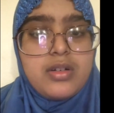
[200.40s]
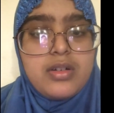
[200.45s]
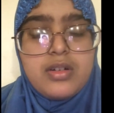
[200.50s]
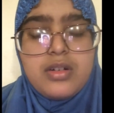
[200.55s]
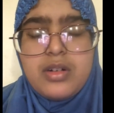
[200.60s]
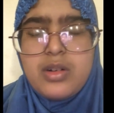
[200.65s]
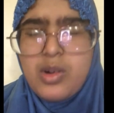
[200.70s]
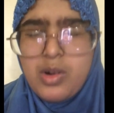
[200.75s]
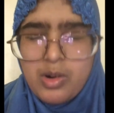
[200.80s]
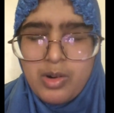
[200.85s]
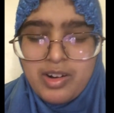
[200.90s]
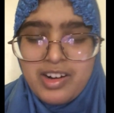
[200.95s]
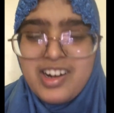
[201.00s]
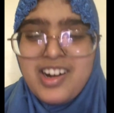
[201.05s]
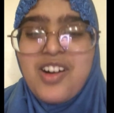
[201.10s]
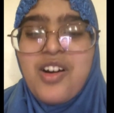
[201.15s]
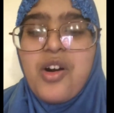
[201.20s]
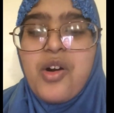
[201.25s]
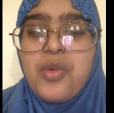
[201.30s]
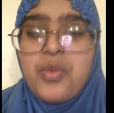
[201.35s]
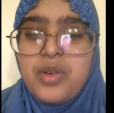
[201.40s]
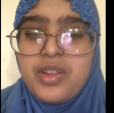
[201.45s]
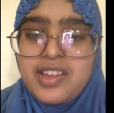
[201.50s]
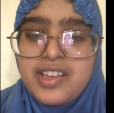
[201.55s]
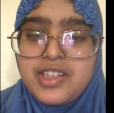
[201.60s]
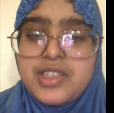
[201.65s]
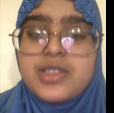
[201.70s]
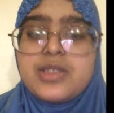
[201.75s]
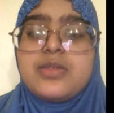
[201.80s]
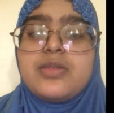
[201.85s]
are willing
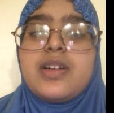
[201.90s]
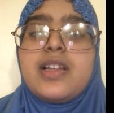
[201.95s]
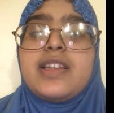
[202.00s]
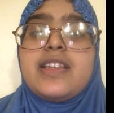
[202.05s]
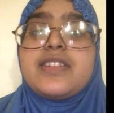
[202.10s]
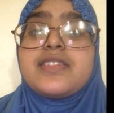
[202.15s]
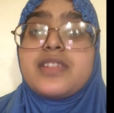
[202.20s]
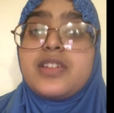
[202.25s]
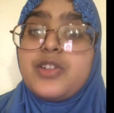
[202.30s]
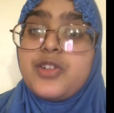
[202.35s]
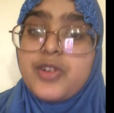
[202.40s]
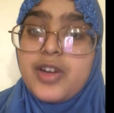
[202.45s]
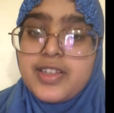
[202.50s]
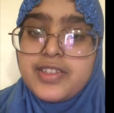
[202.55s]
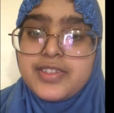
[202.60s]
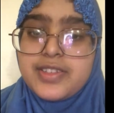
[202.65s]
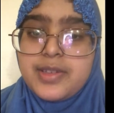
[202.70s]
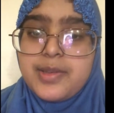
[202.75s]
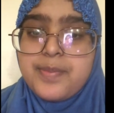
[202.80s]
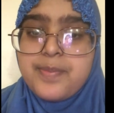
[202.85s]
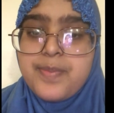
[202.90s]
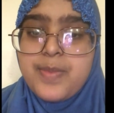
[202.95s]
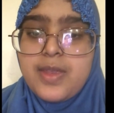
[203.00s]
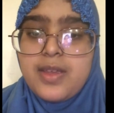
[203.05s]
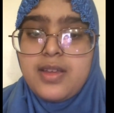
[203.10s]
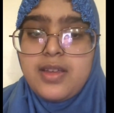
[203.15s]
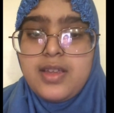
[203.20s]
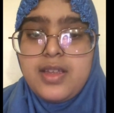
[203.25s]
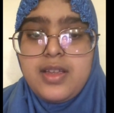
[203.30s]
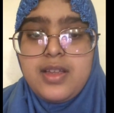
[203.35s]
to at least address them
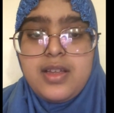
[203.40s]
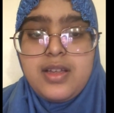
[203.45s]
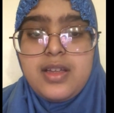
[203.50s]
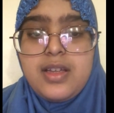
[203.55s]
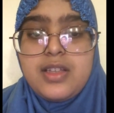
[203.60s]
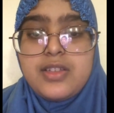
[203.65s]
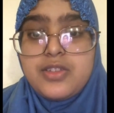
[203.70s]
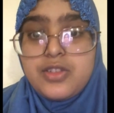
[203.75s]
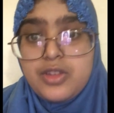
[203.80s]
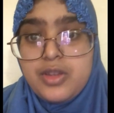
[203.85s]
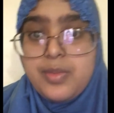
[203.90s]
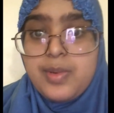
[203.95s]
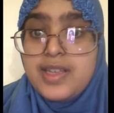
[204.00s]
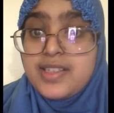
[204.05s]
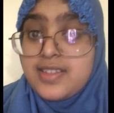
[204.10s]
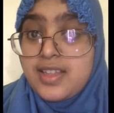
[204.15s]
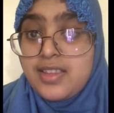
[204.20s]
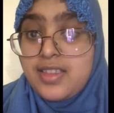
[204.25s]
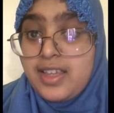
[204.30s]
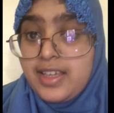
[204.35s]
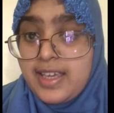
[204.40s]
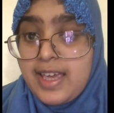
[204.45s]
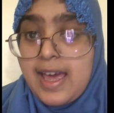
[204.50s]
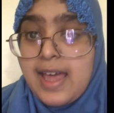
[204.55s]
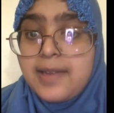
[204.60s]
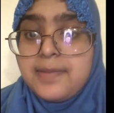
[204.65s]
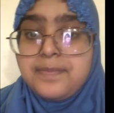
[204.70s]
to the best that they can.